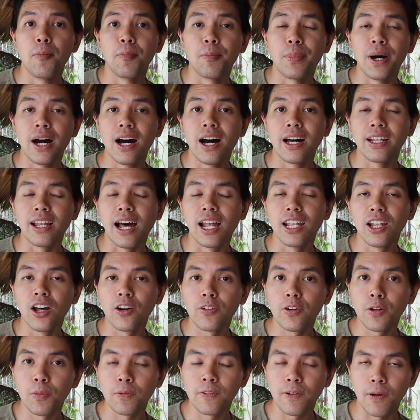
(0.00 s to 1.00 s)
But a
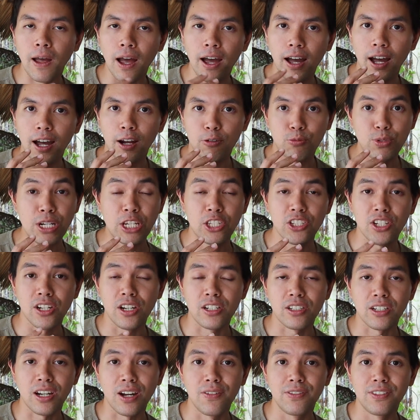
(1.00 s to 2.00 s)
lot of
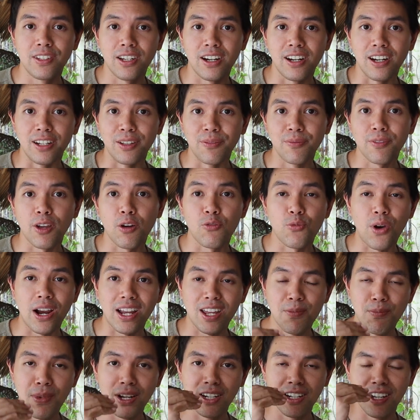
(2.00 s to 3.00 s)
research I've done
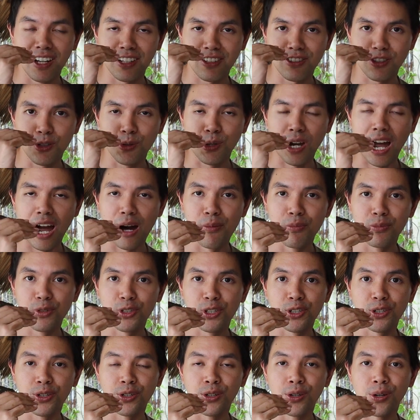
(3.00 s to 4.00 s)
recommend us to come
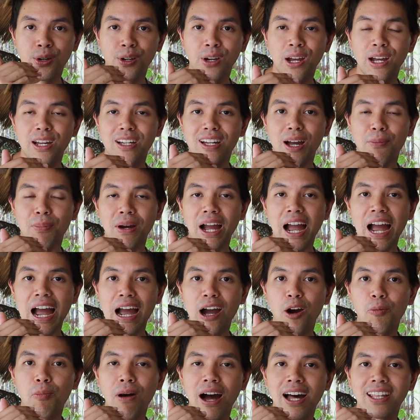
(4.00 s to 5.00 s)
to Kap
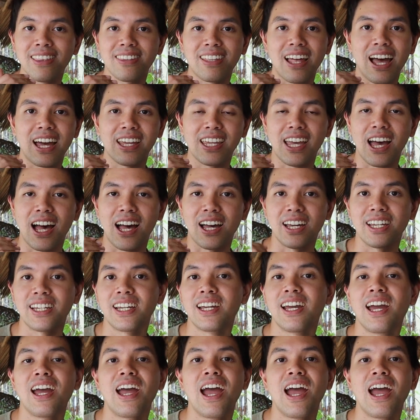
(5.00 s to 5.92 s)
Khao Ban Tayai